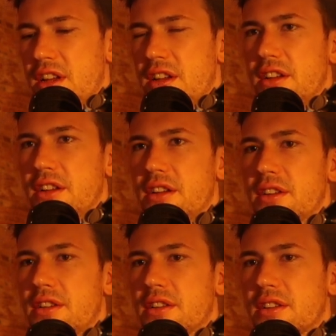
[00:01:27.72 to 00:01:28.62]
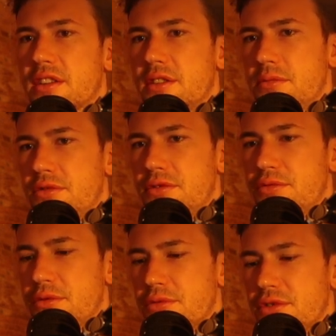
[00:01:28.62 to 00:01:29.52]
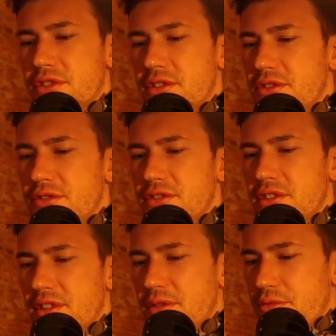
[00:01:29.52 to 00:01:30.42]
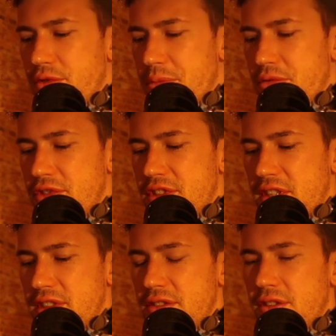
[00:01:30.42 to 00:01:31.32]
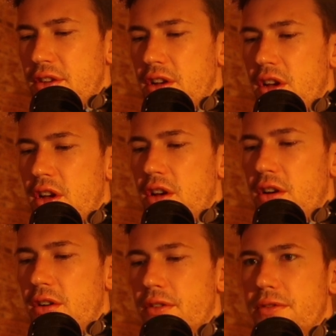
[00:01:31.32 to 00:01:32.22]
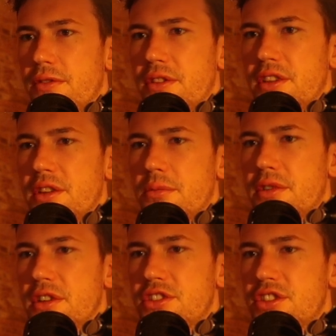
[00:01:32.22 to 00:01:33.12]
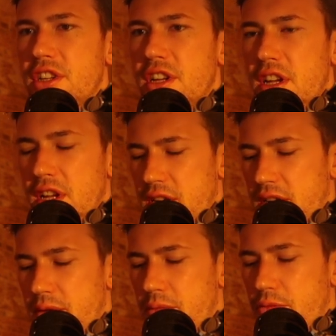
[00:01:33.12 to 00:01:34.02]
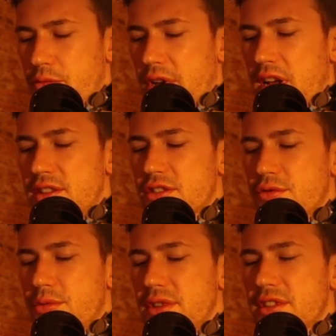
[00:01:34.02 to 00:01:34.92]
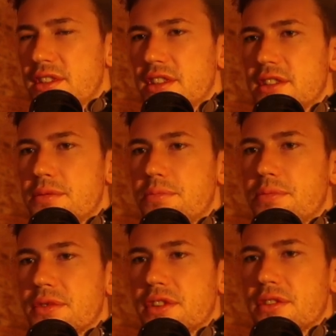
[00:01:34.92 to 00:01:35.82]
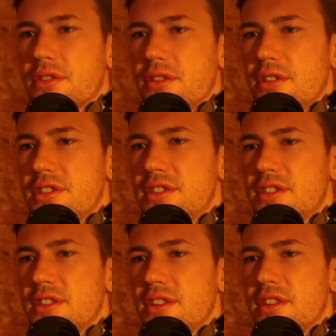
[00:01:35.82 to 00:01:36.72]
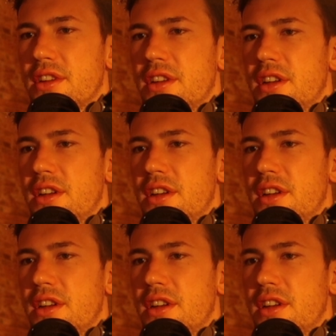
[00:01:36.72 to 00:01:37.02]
can be preprocessed using the preprocessor of the image. We unsqueeze it because we